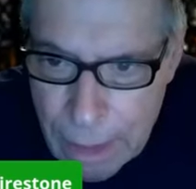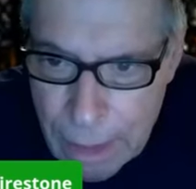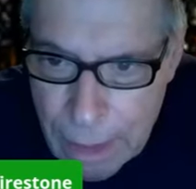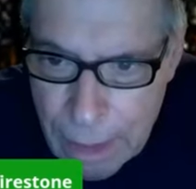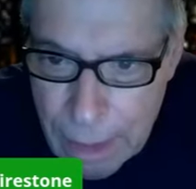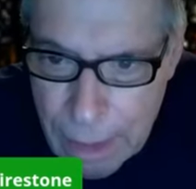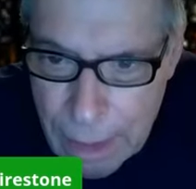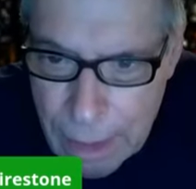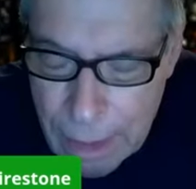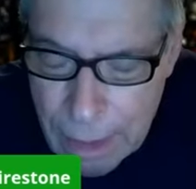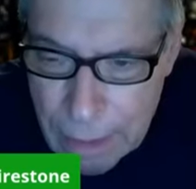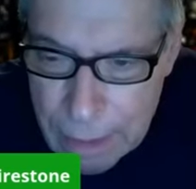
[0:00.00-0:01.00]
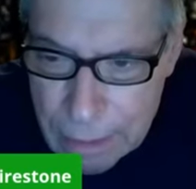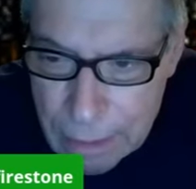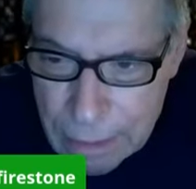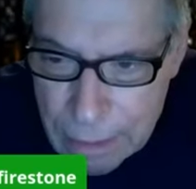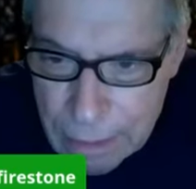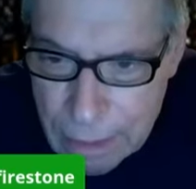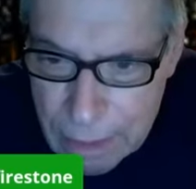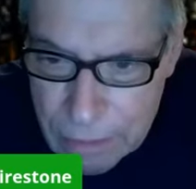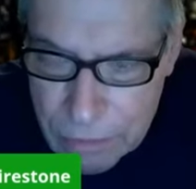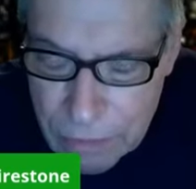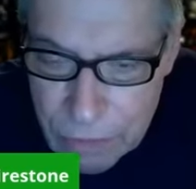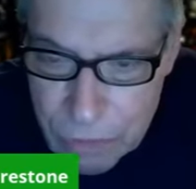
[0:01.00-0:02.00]
And Kay
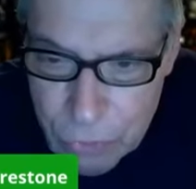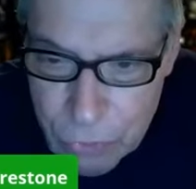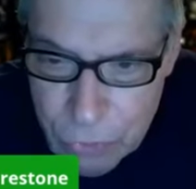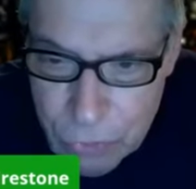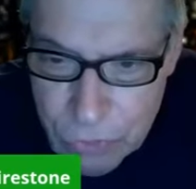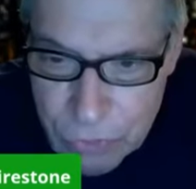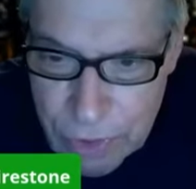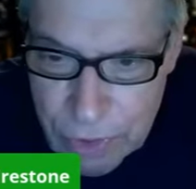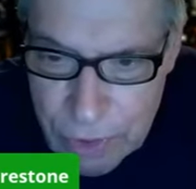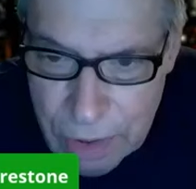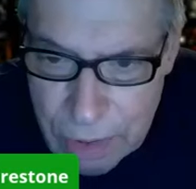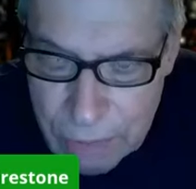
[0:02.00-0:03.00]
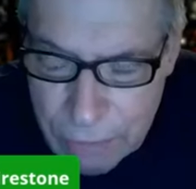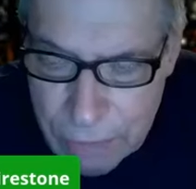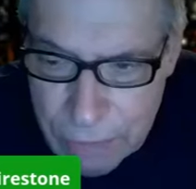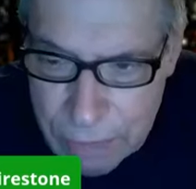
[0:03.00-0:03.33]
says, true, Steve.